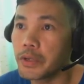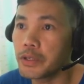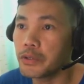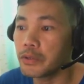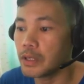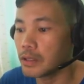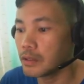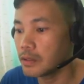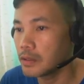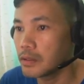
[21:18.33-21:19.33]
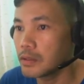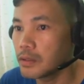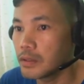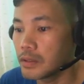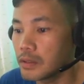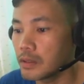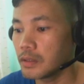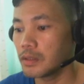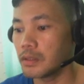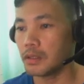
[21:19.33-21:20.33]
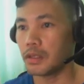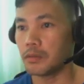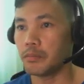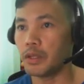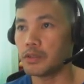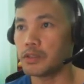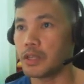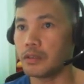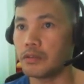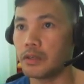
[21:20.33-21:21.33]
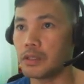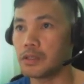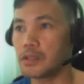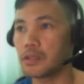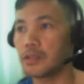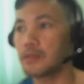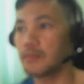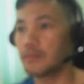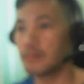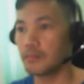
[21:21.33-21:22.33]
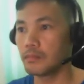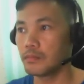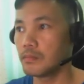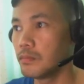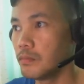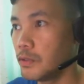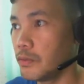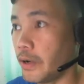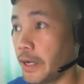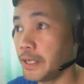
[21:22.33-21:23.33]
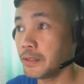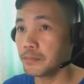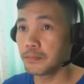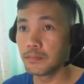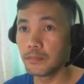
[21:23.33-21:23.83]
to make sure that it builds and runs fine.